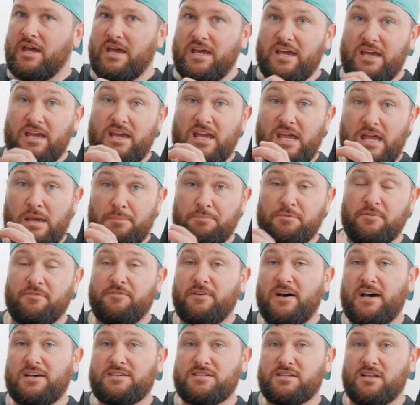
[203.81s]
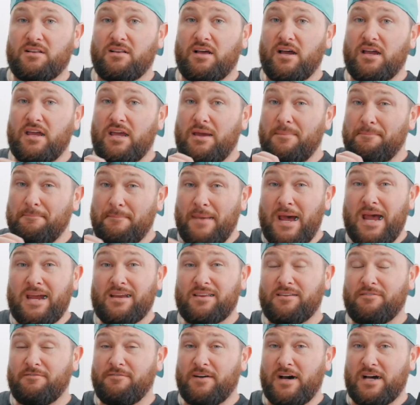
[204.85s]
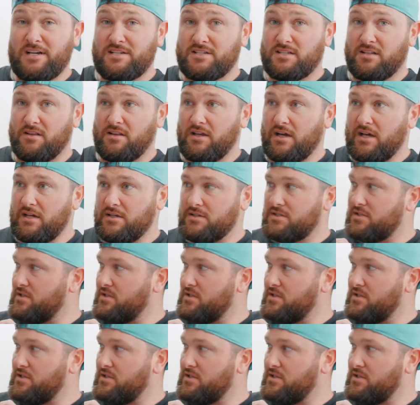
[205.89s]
It amplifies the light, it magnifies the light.